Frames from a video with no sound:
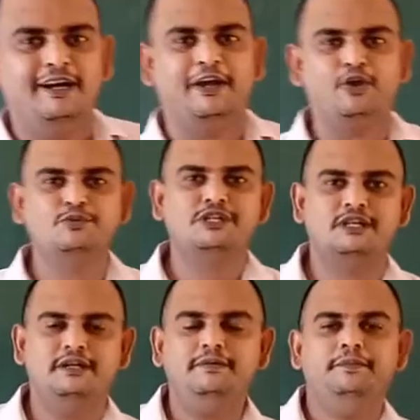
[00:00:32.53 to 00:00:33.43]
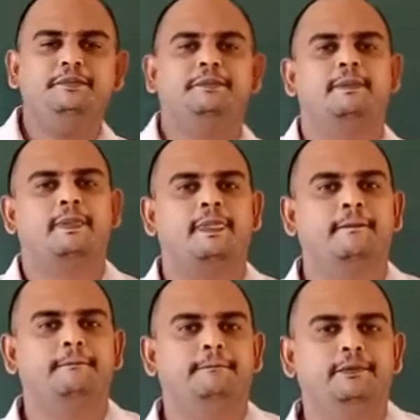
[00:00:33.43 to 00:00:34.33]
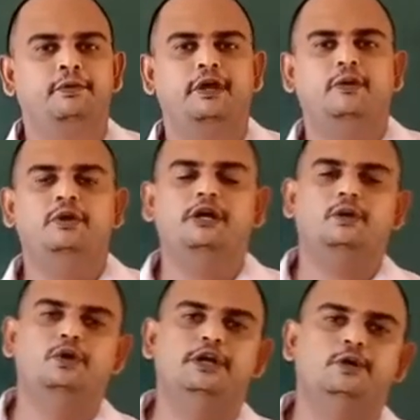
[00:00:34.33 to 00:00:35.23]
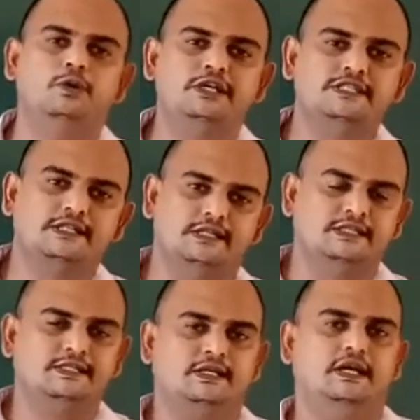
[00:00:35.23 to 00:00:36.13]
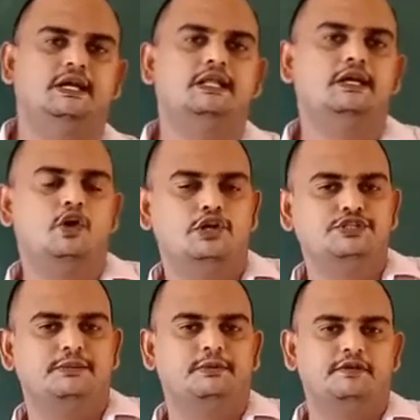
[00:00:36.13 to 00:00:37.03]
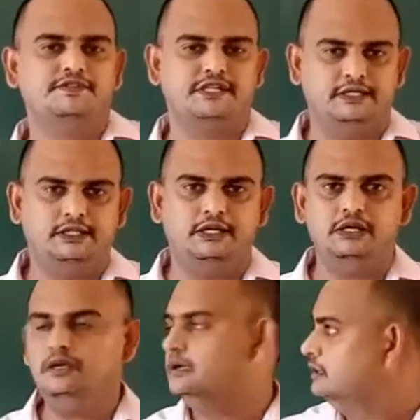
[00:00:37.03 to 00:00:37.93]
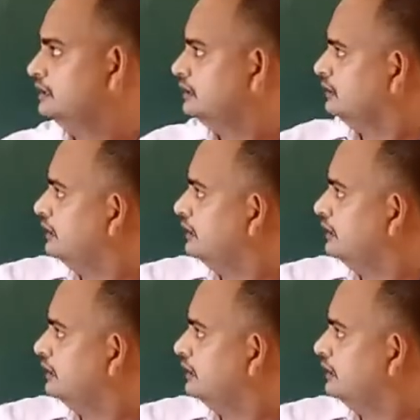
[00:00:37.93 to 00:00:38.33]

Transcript: Hello children, today we are going to discuss another concept of set theory,